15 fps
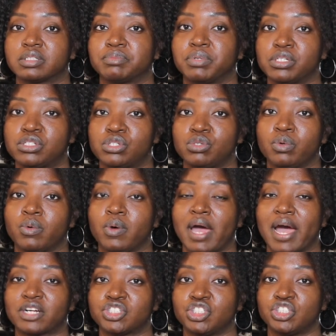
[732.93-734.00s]
but to
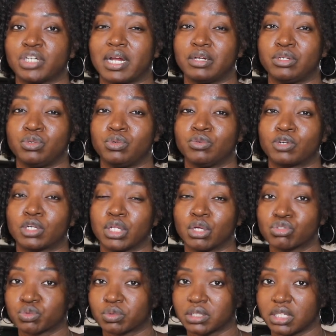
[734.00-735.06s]
actually try to do
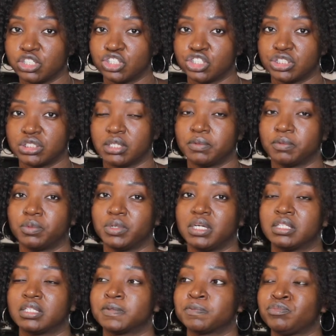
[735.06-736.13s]
close relationship
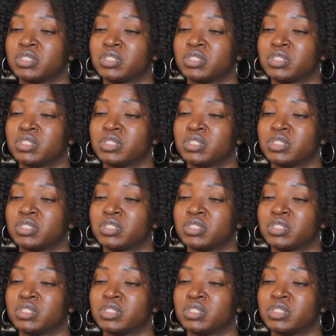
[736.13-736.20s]
with,